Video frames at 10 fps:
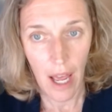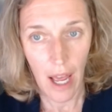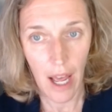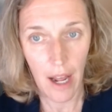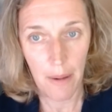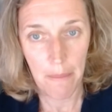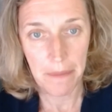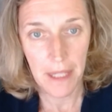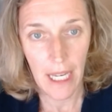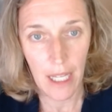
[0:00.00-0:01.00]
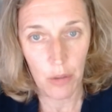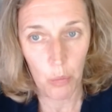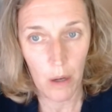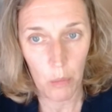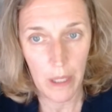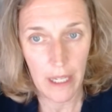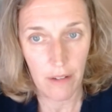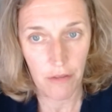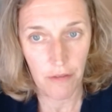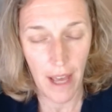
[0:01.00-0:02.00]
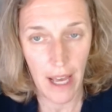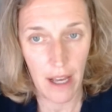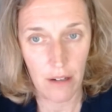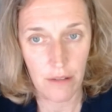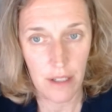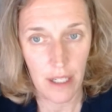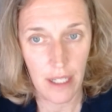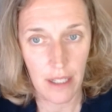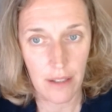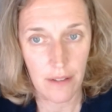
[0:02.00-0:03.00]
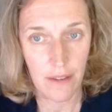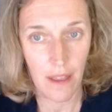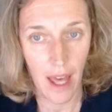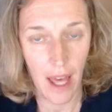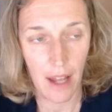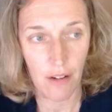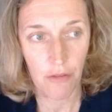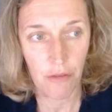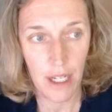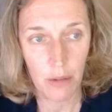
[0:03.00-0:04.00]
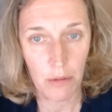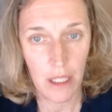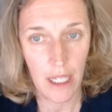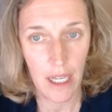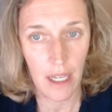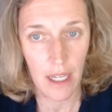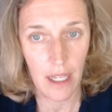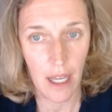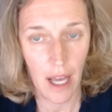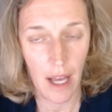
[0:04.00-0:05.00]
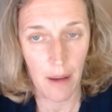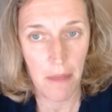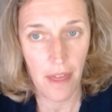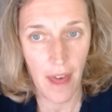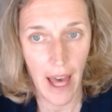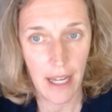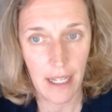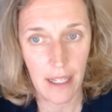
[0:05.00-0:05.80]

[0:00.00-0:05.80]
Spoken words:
And what we have found is that frequently that